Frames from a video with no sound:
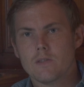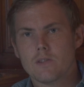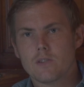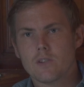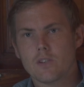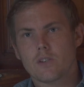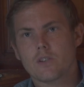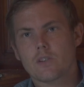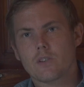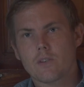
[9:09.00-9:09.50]

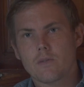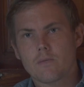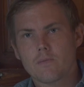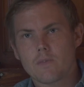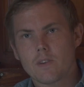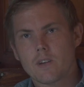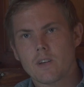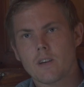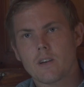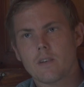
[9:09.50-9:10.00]
just
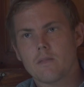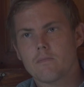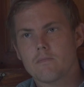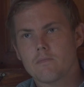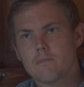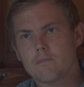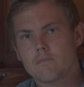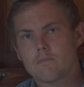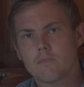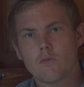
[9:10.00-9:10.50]

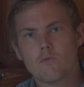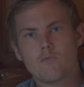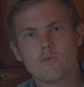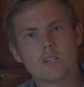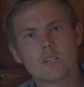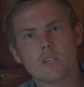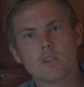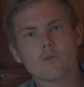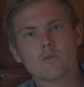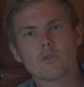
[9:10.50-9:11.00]

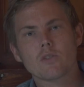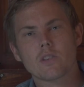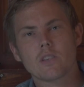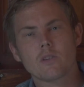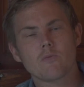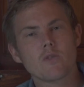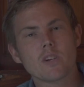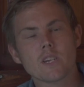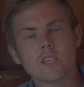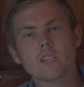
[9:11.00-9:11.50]
reduce
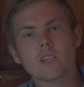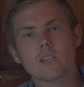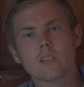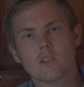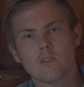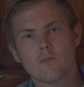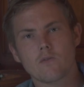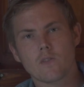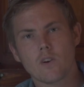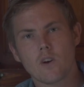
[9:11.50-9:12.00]
the
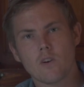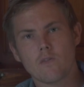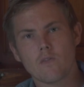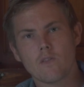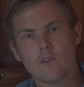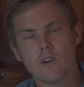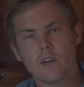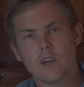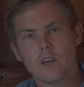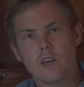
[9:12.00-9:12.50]
risks
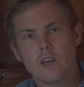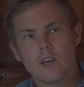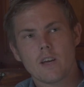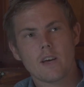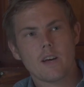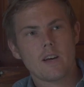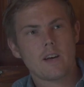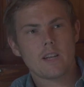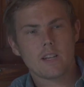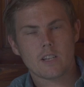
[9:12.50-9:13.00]
of
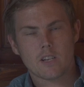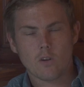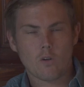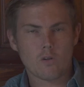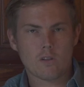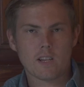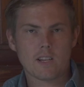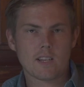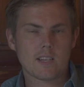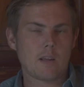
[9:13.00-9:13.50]

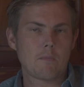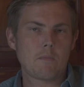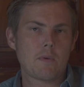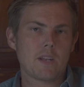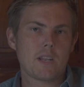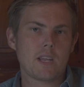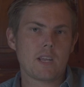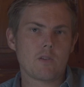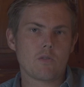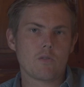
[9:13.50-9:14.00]
insulting
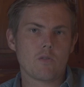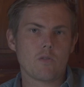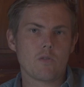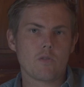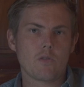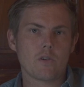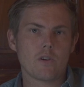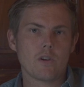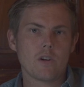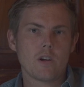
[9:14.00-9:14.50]
somebody
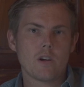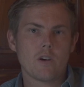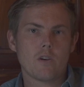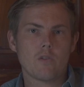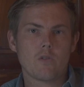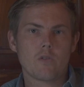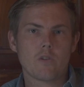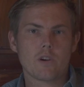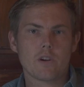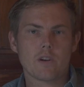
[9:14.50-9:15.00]
or
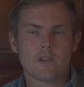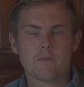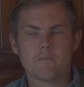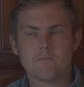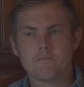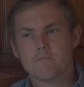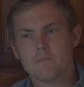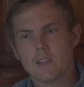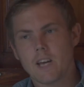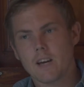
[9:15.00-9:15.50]

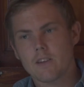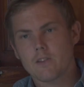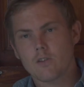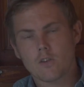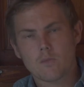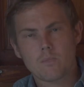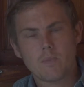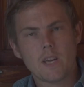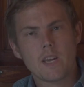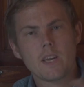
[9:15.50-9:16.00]

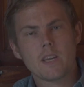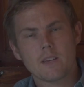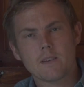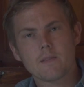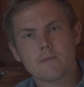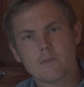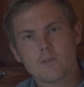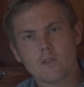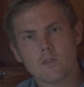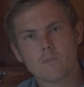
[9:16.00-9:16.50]
not
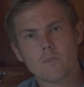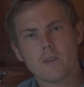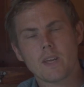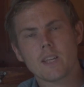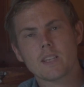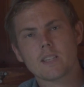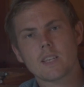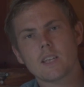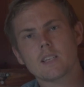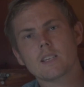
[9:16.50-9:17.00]

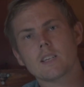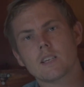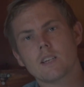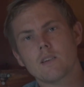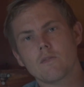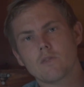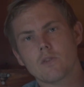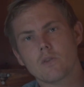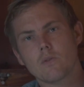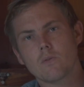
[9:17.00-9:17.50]
being
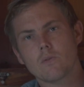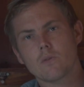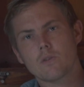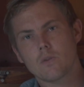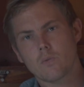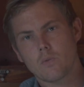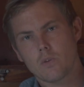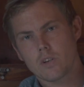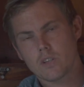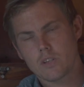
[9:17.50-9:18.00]
sensitive
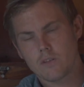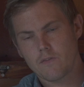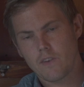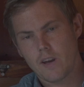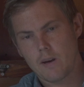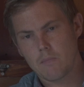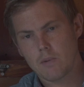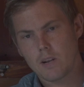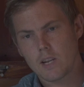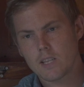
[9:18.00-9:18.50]
towards the
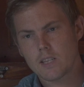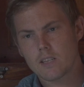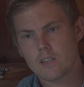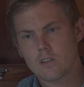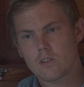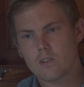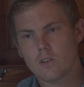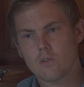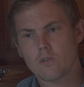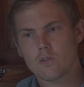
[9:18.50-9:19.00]
families.
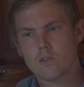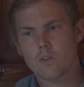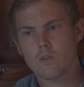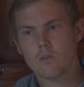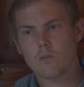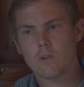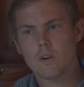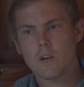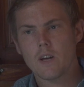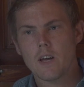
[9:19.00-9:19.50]

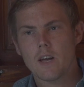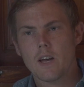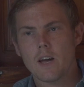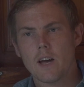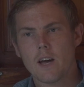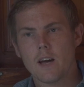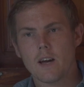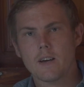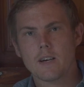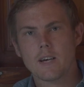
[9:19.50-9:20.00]
So
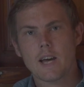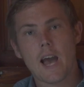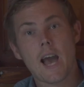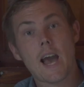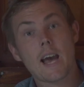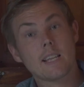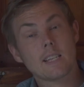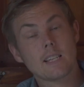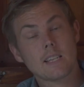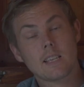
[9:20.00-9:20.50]

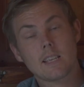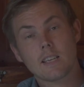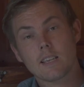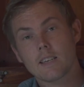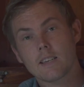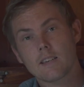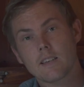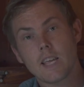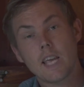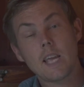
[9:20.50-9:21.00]
ask
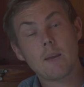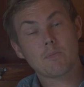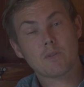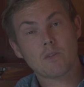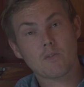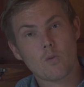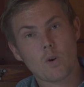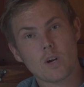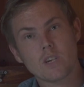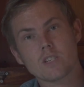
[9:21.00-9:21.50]
heaps
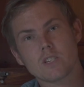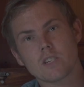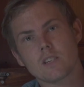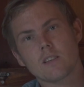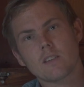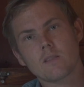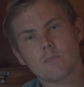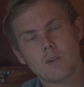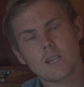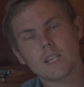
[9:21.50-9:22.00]
of
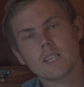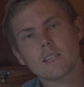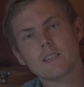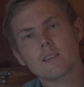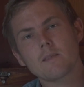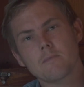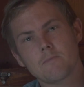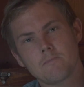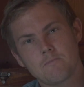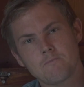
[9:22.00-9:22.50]
questions,
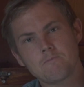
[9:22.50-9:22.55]
please.